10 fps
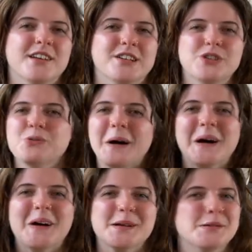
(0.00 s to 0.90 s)
too
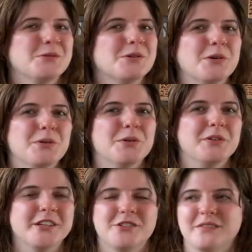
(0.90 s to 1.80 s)
hot or too cold,
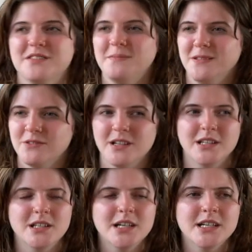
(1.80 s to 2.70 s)
and you have to be so
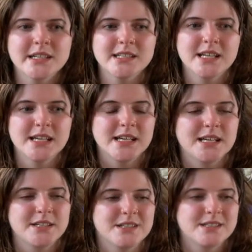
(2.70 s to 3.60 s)
alert,
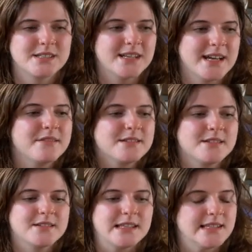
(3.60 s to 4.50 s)
and you're, I was
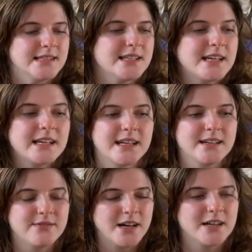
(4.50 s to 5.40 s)
always like sitting kind
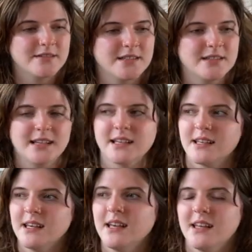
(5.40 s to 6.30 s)
of awkward, like
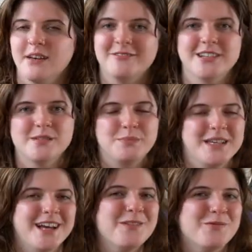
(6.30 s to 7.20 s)
I want to be
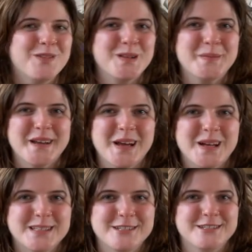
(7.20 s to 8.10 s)
helpful but I
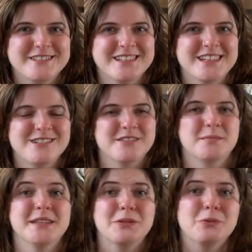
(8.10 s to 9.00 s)
also don't want to
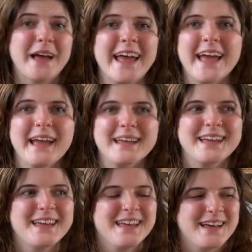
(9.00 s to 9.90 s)
be in the way,
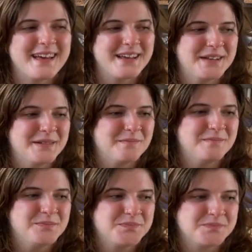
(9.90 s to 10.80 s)

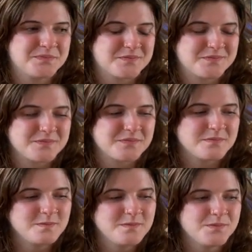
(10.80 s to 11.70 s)
um,
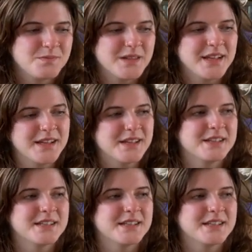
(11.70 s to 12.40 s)
and